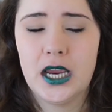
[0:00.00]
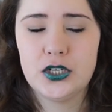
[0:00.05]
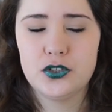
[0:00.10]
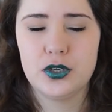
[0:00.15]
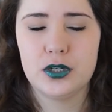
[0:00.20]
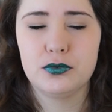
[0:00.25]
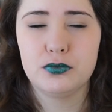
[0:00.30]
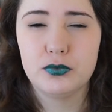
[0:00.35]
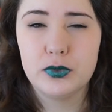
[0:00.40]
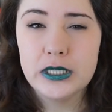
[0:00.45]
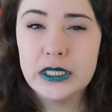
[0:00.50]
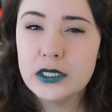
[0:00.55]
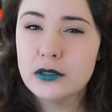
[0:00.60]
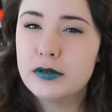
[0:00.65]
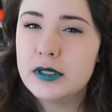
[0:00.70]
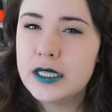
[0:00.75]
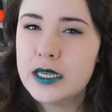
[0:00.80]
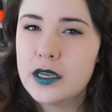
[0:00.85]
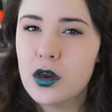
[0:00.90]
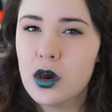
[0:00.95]
I tried
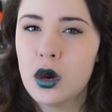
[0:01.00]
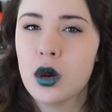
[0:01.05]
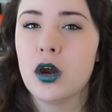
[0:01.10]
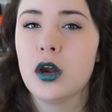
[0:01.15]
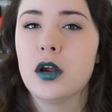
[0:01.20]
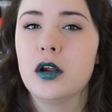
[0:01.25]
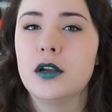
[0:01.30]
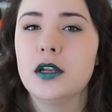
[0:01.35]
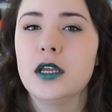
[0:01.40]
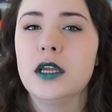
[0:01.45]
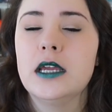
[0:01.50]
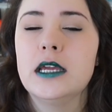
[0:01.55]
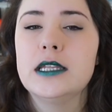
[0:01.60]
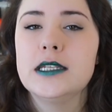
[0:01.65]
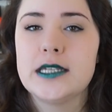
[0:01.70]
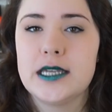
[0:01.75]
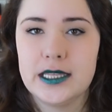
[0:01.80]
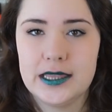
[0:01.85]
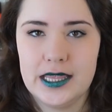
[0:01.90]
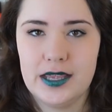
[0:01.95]
really, really hard
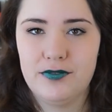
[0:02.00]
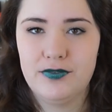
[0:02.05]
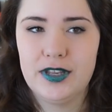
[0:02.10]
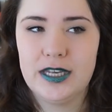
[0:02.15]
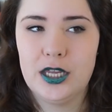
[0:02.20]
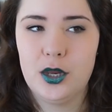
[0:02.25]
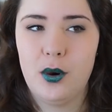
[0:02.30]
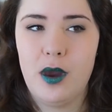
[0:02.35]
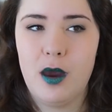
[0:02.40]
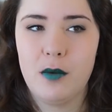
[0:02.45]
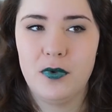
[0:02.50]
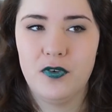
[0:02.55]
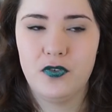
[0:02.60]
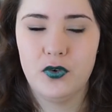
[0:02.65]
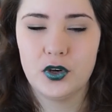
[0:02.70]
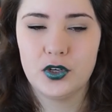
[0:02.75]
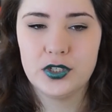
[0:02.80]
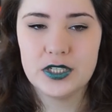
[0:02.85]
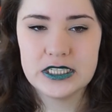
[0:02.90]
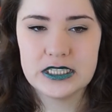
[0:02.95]
to get that video out
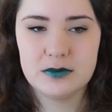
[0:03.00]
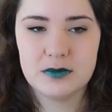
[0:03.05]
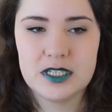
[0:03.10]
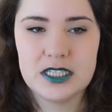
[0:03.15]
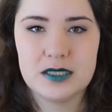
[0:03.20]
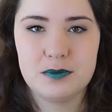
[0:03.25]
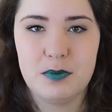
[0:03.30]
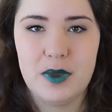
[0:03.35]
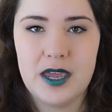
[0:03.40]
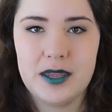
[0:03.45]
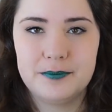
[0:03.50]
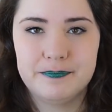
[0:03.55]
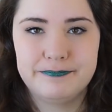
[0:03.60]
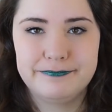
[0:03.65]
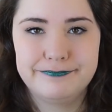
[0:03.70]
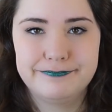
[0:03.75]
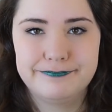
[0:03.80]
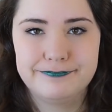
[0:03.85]
before Christmas, but